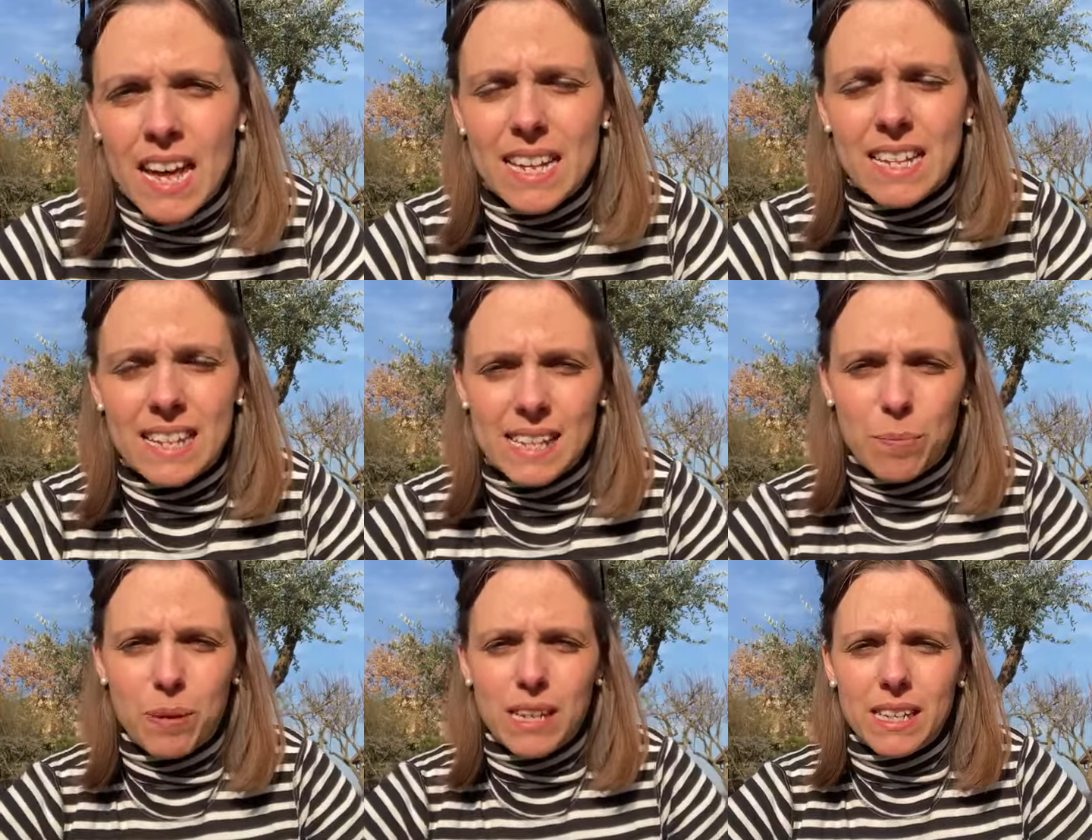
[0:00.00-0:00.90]
As
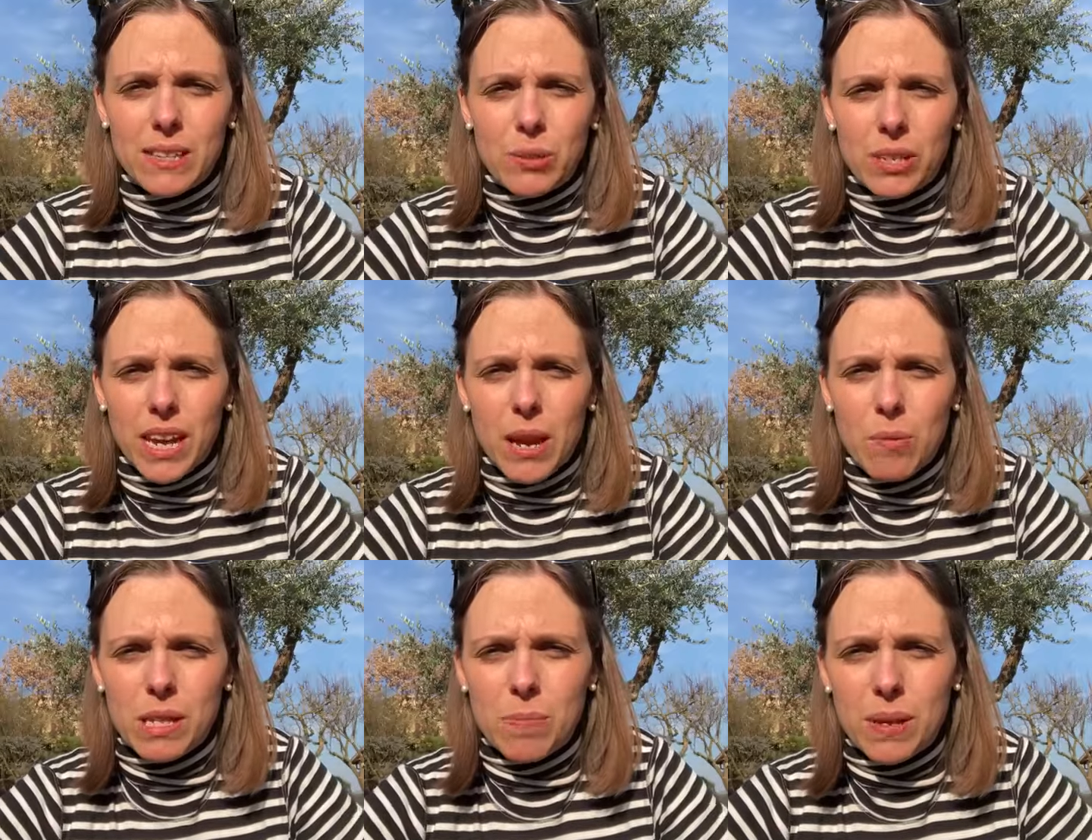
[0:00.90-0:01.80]
anticipated, today
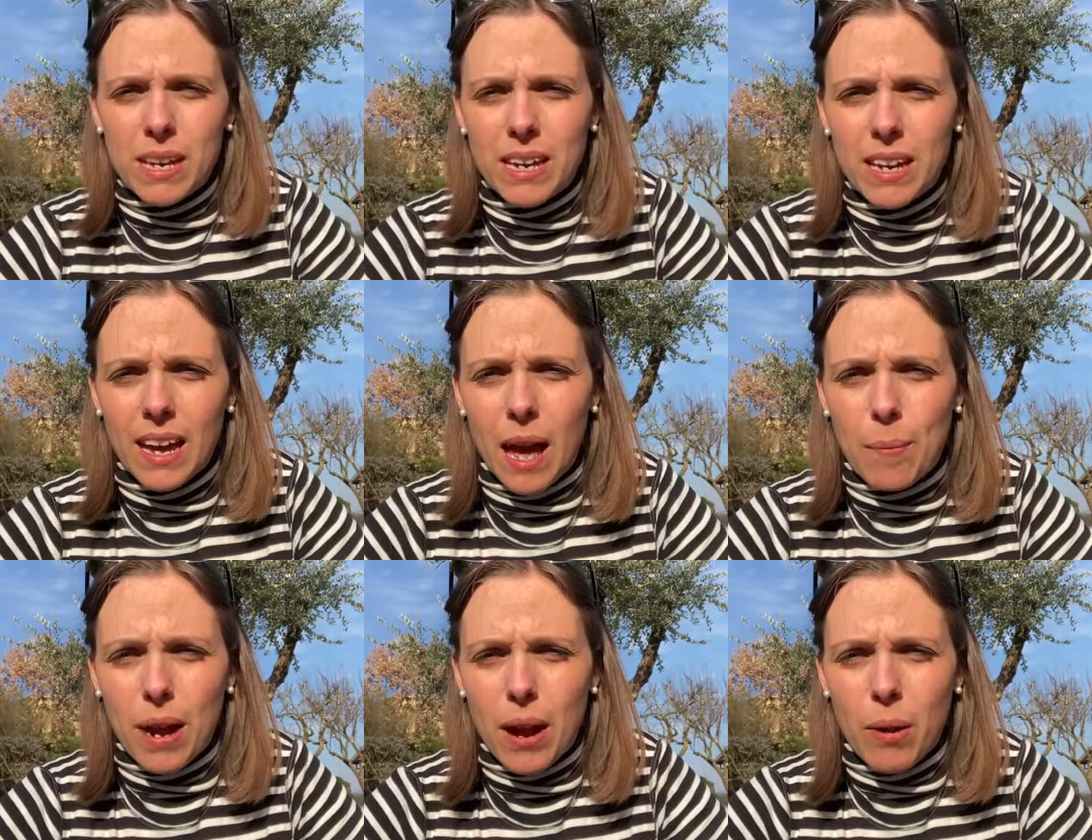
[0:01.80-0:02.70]
we speak
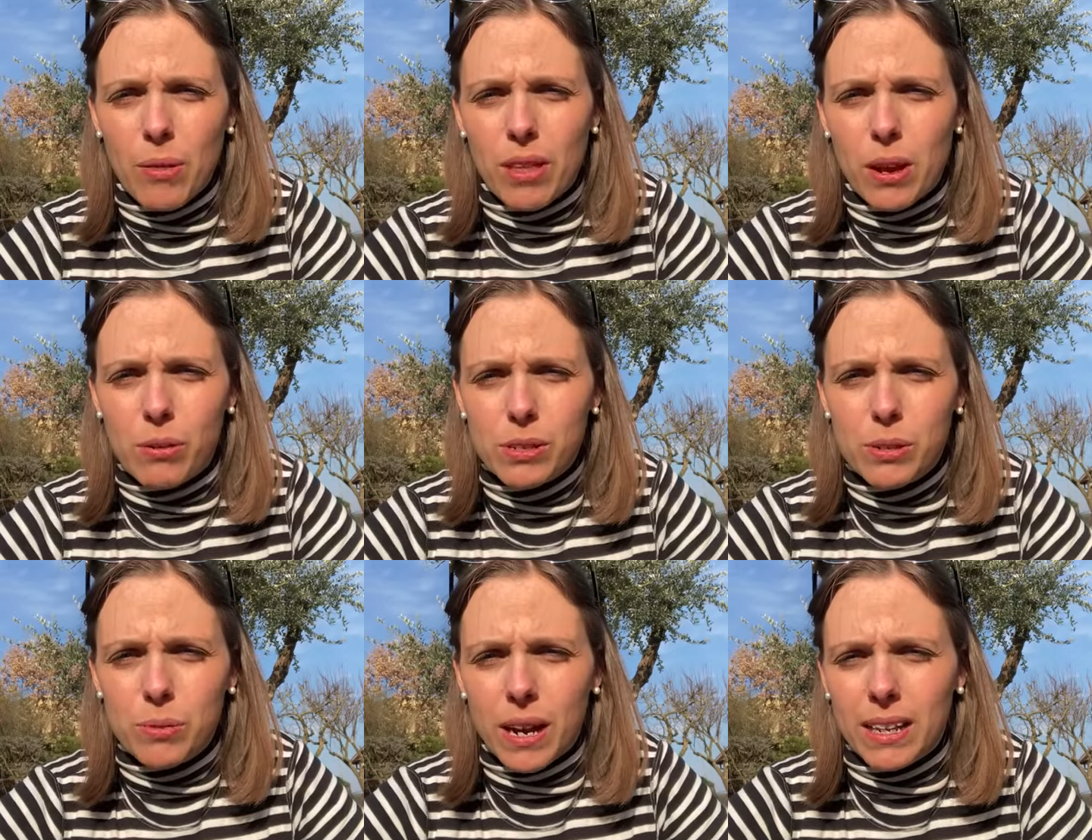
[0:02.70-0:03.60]
about the
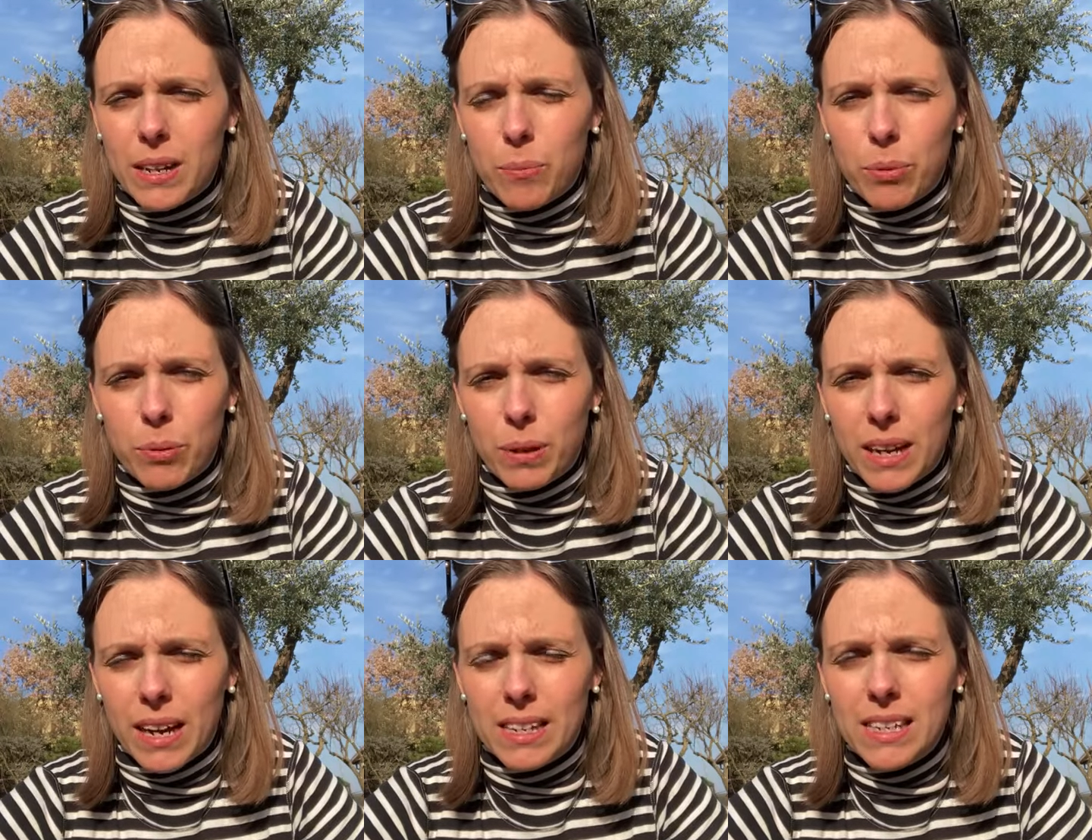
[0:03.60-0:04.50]
horse riding
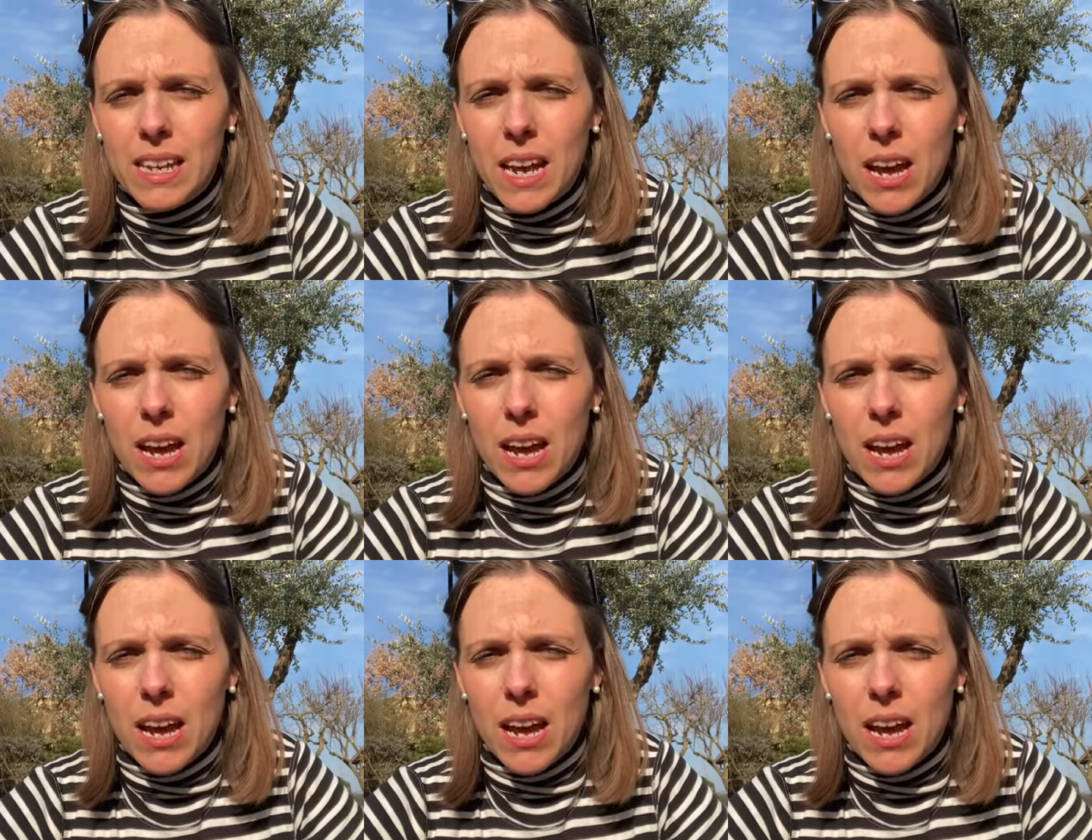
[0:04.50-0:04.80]
promenade